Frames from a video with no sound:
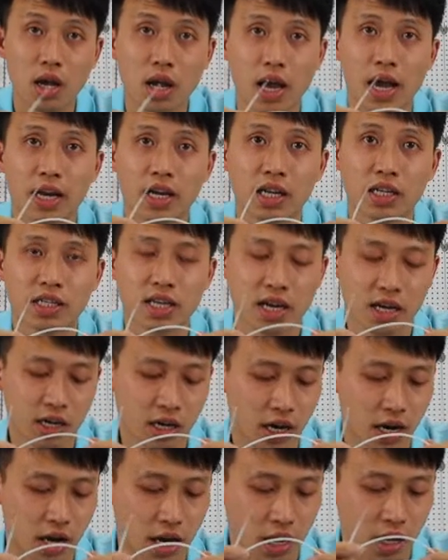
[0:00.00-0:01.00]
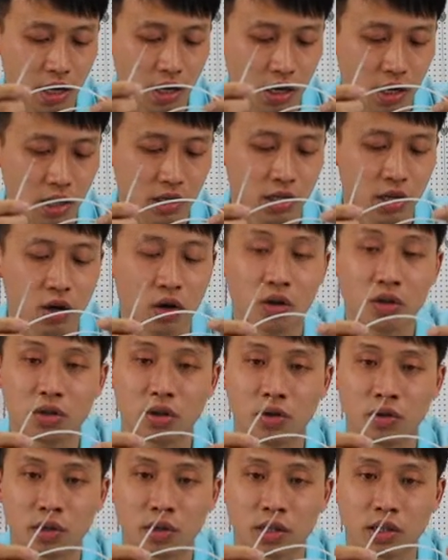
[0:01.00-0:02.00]
And the second is
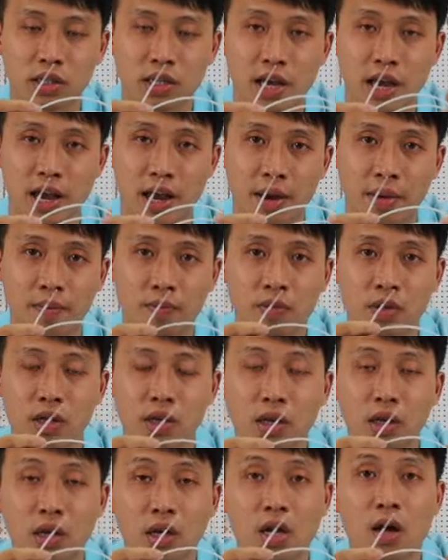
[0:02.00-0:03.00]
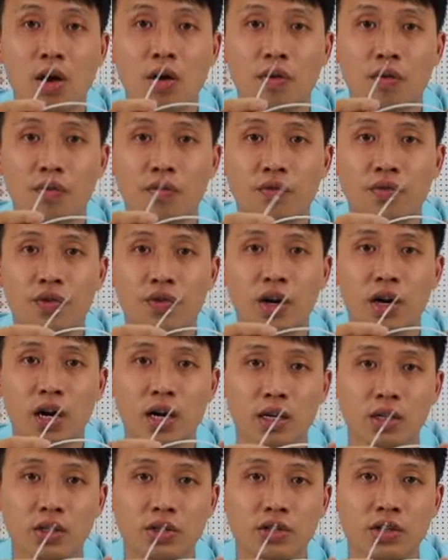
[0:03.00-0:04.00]
also the same, the
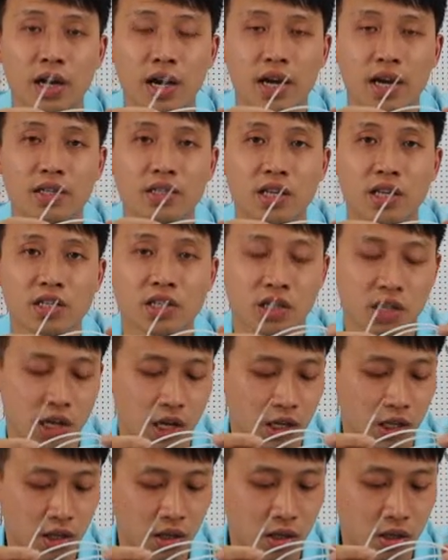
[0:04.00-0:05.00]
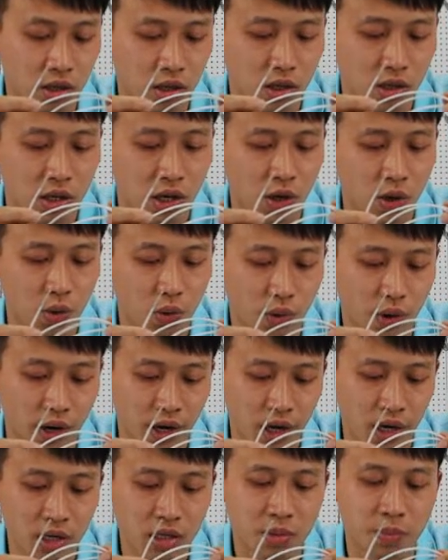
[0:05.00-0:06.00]
360
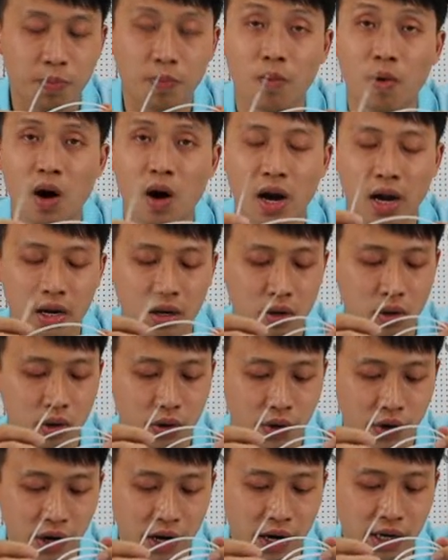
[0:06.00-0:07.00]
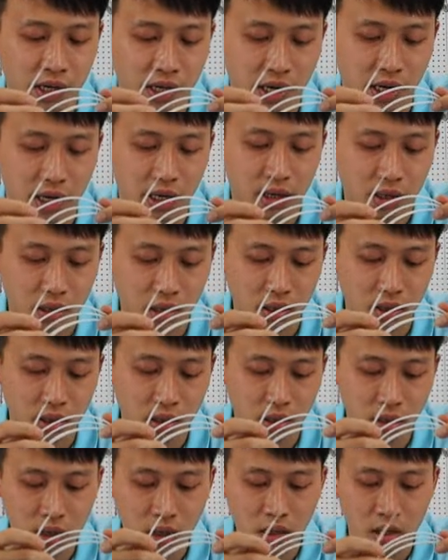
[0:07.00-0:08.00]
degrees vinyl cleaning.
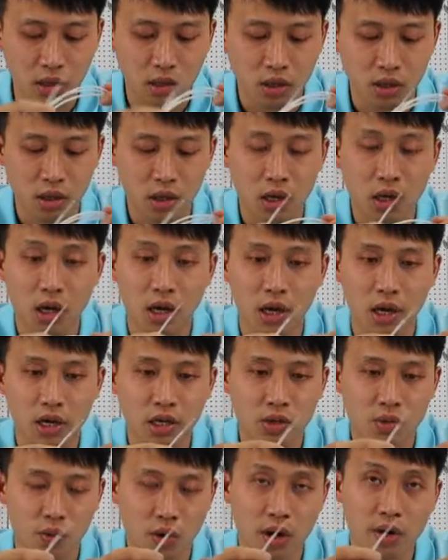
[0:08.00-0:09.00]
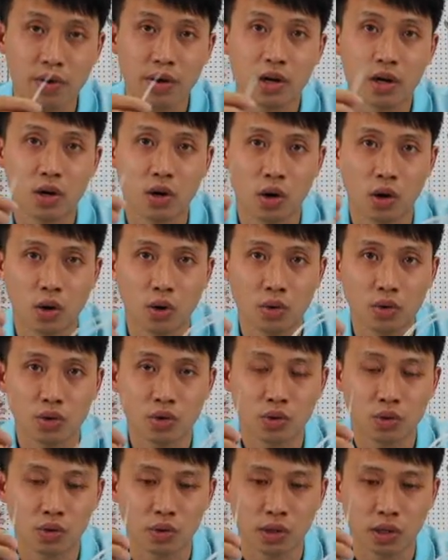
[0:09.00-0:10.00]
It's very close
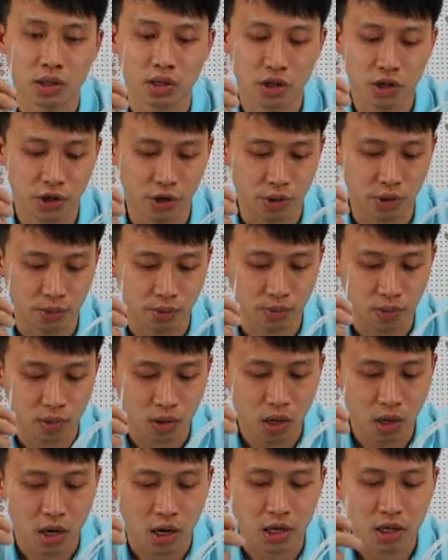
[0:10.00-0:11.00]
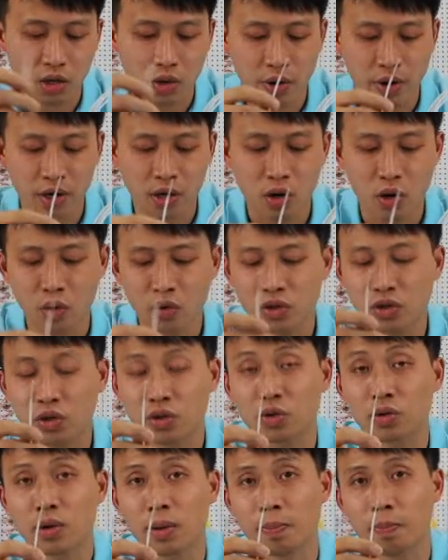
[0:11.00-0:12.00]
to the tube. It's very close
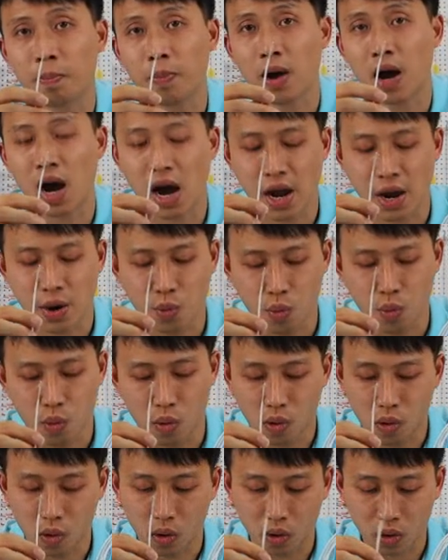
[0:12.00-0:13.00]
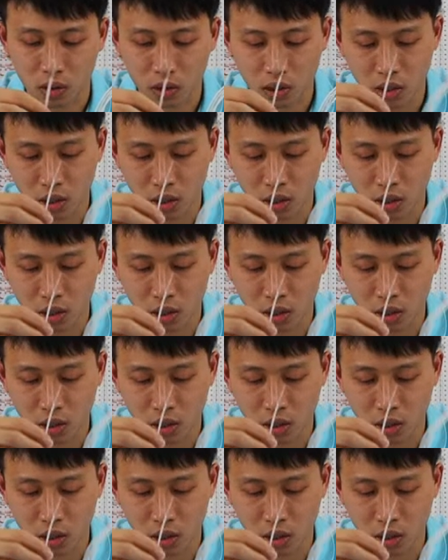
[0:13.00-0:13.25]
to the pine wall.